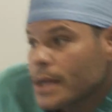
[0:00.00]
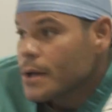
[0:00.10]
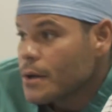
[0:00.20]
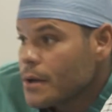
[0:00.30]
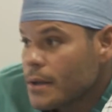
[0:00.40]
this.
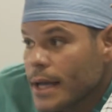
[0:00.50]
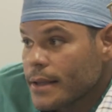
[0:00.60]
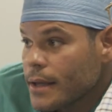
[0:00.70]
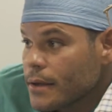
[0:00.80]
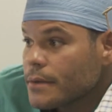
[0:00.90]
We were
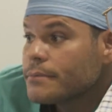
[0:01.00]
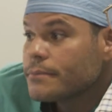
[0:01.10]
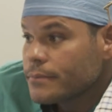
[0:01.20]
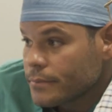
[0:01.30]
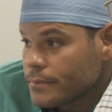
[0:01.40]
talking to him,
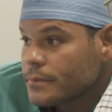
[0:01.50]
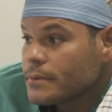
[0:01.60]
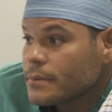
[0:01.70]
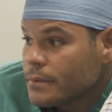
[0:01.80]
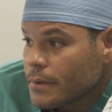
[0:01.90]
right? We were